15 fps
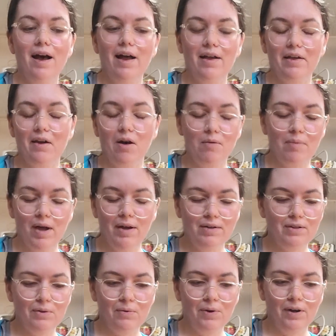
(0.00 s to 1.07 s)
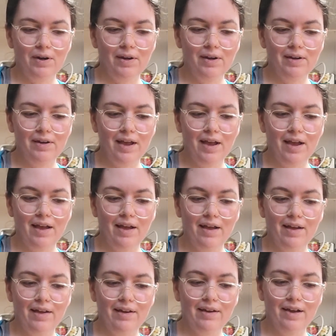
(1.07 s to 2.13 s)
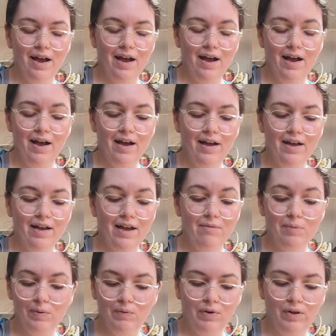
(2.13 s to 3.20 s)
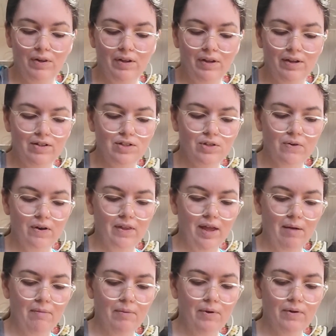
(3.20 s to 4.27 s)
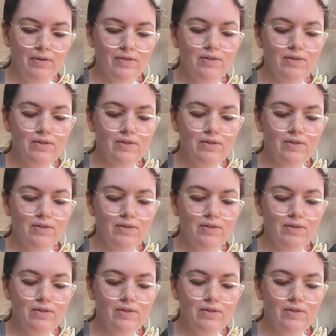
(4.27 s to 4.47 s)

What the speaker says: I got back to reading and I have been really enjoying that book,